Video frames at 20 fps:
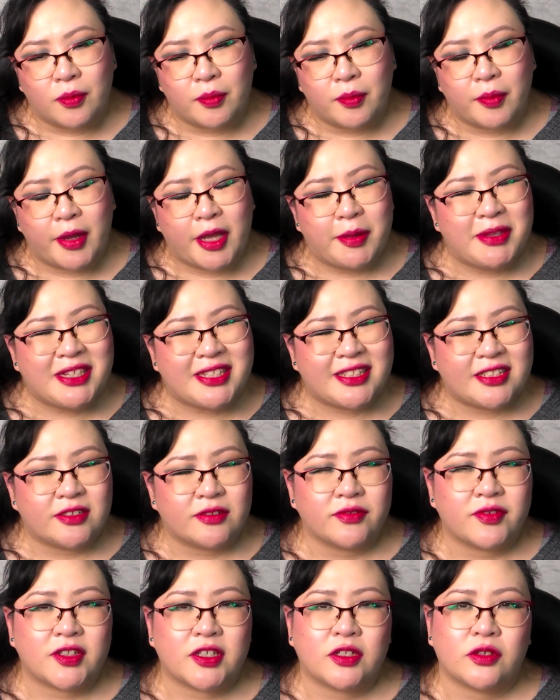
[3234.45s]
Maybe
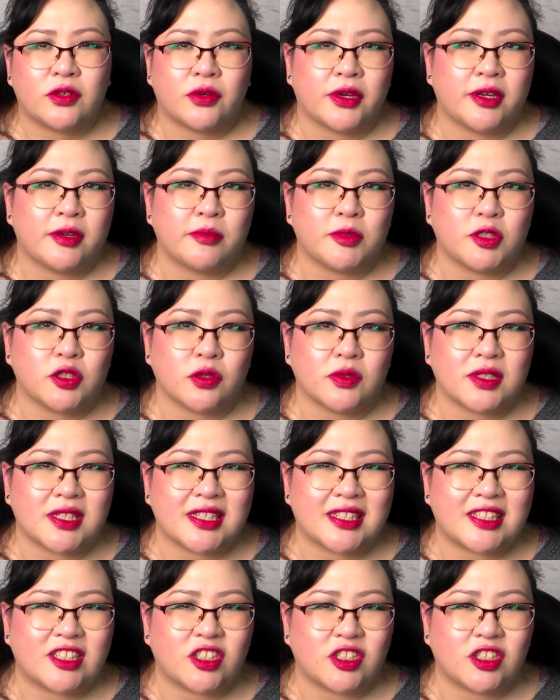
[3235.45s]
Stephen Graham Jones is